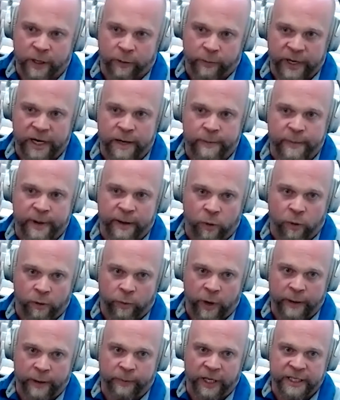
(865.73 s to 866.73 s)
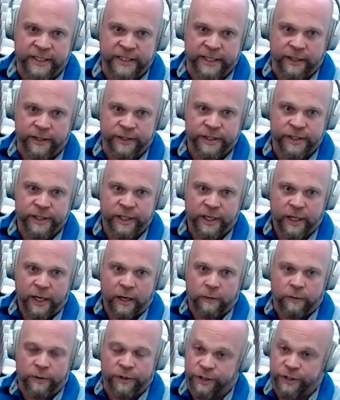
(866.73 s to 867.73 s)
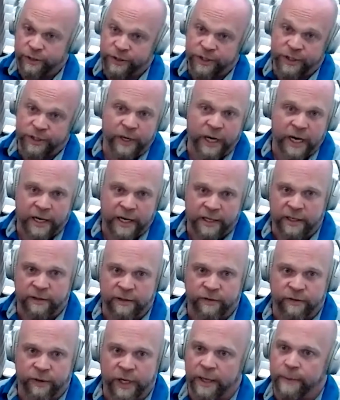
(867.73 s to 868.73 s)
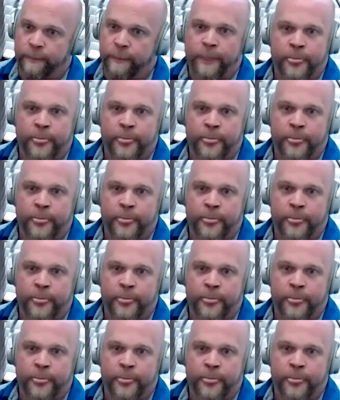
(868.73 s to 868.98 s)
We need to make more white blood cells. Well, as soon as you run out of D three,